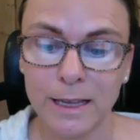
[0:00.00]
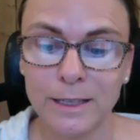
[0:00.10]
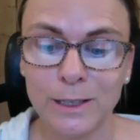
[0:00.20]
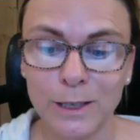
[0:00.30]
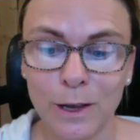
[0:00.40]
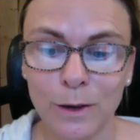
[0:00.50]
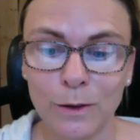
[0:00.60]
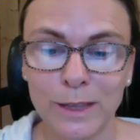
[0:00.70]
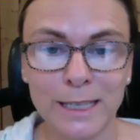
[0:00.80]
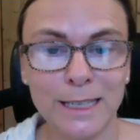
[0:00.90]
So
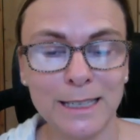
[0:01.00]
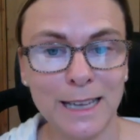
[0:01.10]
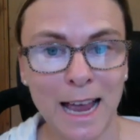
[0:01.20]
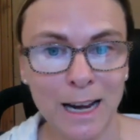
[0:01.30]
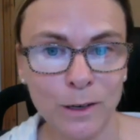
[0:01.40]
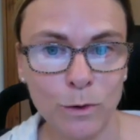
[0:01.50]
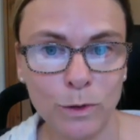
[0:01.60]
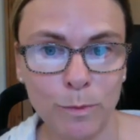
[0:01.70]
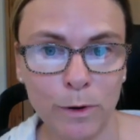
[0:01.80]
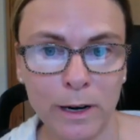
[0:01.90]
this is Helen
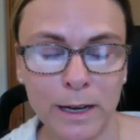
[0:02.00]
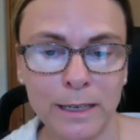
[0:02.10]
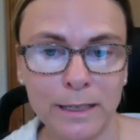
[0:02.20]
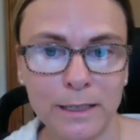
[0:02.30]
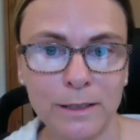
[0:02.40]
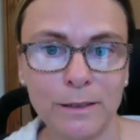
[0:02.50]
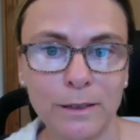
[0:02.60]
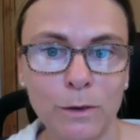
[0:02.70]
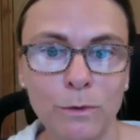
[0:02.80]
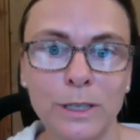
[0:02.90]
Corner-Bryant,
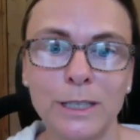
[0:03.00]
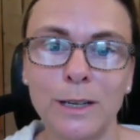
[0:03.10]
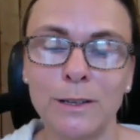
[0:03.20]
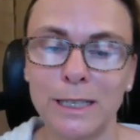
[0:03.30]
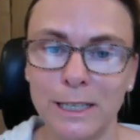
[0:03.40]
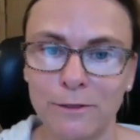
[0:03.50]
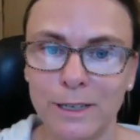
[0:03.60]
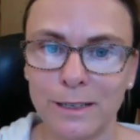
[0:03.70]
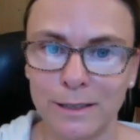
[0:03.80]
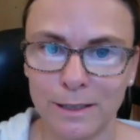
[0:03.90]
Cornerstones Literary
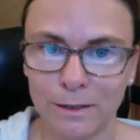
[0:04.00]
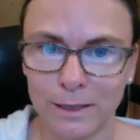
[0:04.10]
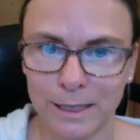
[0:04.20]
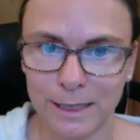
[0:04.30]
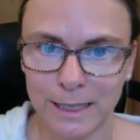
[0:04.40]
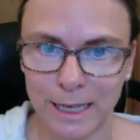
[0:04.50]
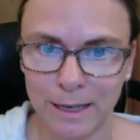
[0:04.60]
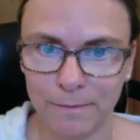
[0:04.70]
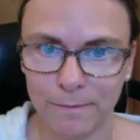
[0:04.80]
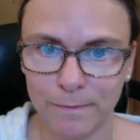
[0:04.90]

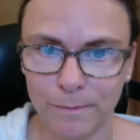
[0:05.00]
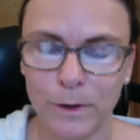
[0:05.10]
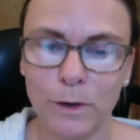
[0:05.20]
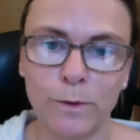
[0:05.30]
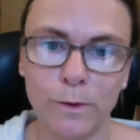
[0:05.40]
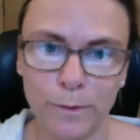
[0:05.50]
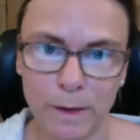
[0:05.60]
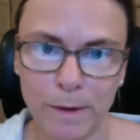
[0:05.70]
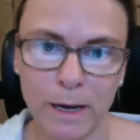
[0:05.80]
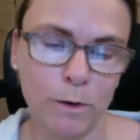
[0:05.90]
Consultancy. We offer
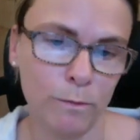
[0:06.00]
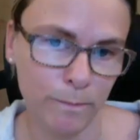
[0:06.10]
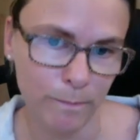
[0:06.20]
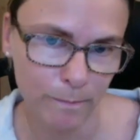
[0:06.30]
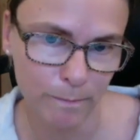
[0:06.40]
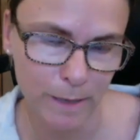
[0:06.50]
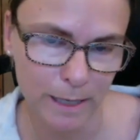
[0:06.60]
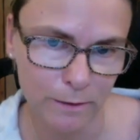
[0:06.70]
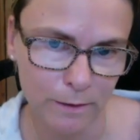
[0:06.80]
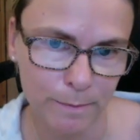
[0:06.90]
feedback on
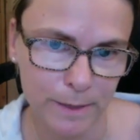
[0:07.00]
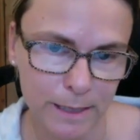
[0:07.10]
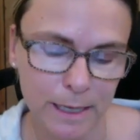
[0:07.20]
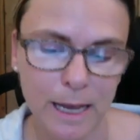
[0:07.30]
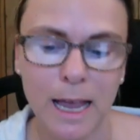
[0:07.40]
manuscripts,